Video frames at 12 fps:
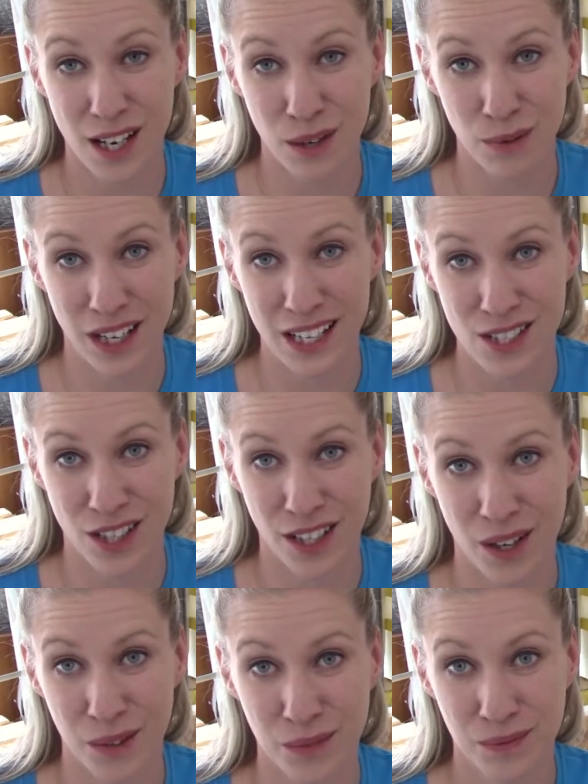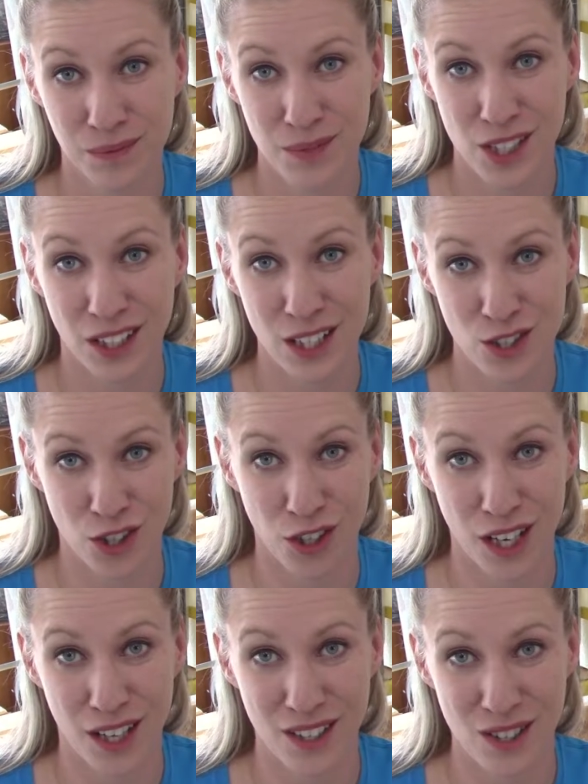and ready to go. So let's show
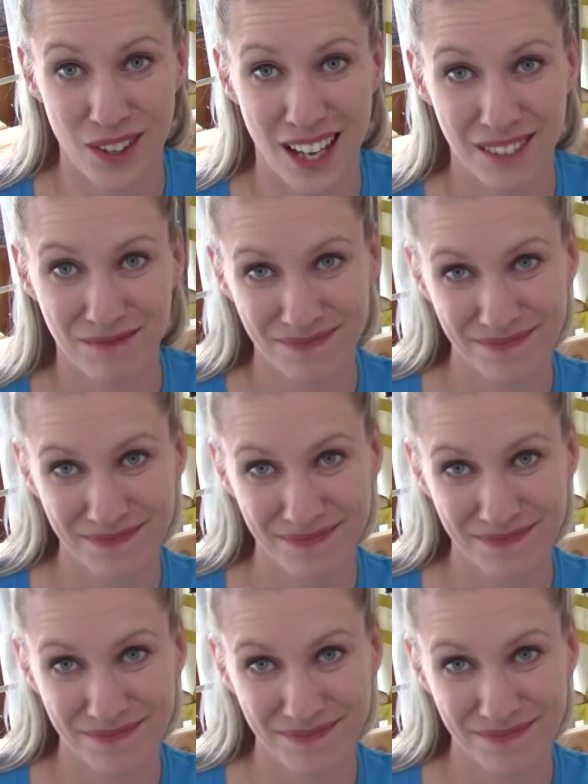you how to do that.